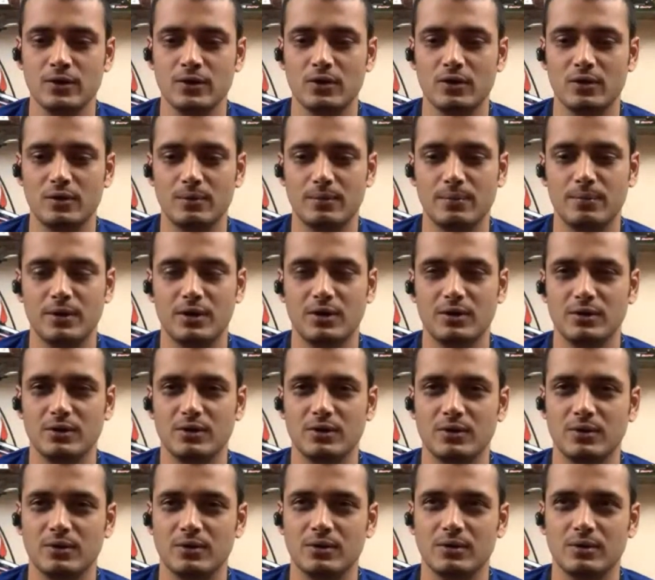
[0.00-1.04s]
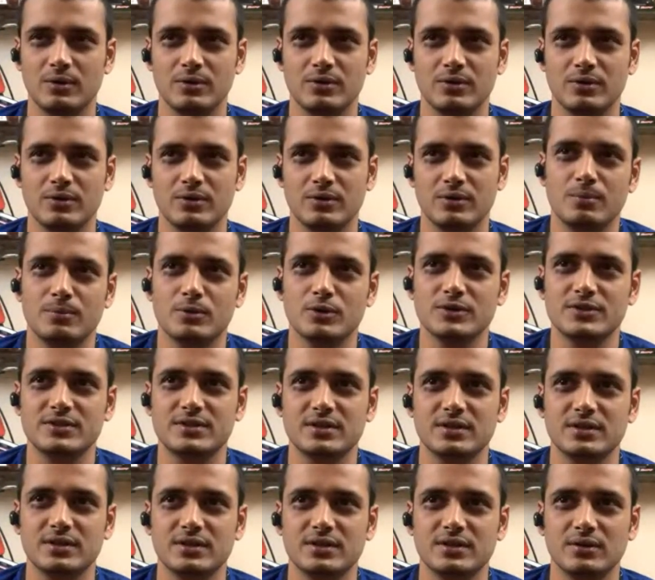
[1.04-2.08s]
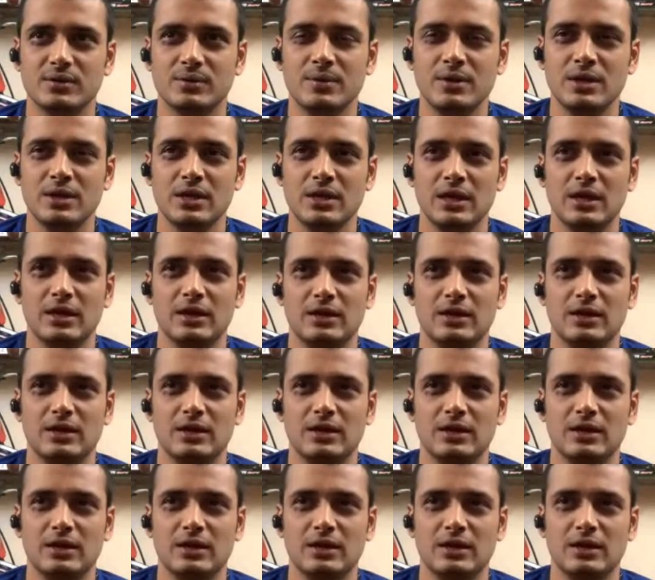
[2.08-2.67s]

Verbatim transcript: you're uh, you're almost uh,